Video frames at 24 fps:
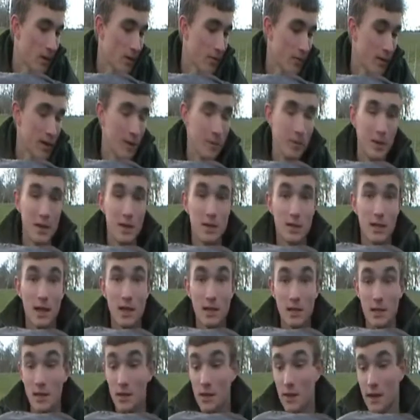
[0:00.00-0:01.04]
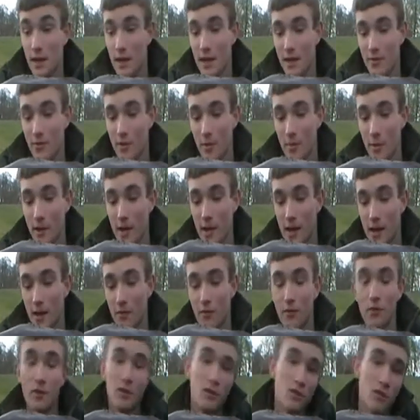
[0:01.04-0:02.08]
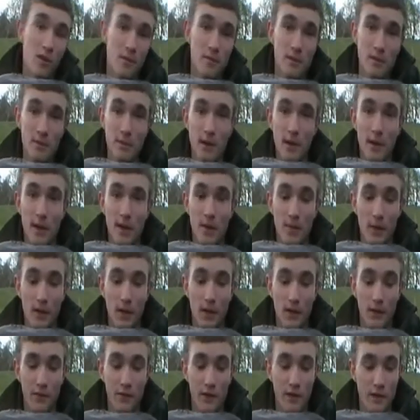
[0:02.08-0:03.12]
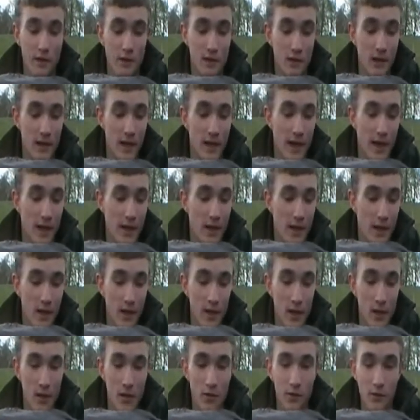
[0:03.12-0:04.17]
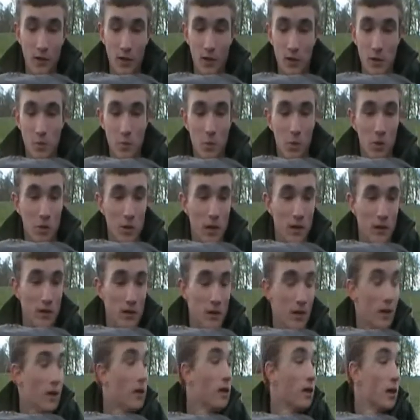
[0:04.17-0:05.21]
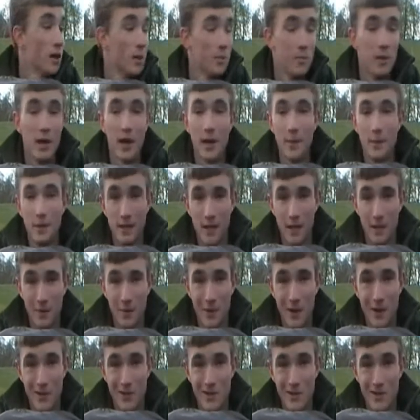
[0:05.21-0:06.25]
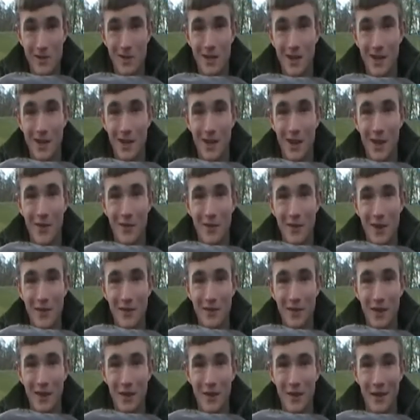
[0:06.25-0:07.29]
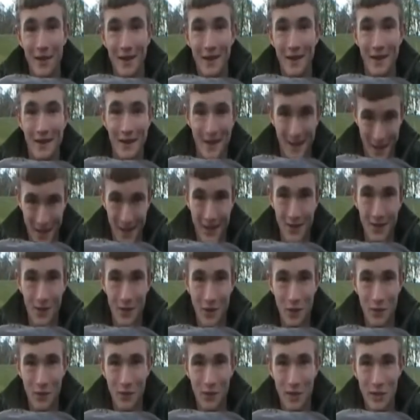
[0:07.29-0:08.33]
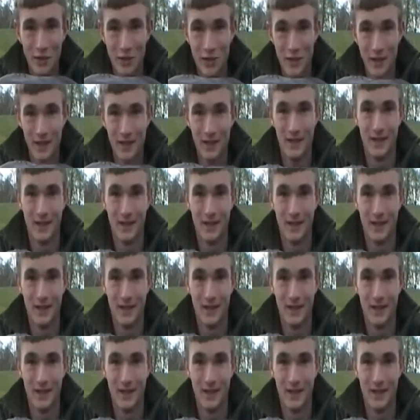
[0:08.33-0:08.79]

Really pleased with that, so I'm going to get the rod back out. I've already topped it back up while I had the fish in the net with another spot load. Bang it back down the margins, hopefully have another one. Gone fishing.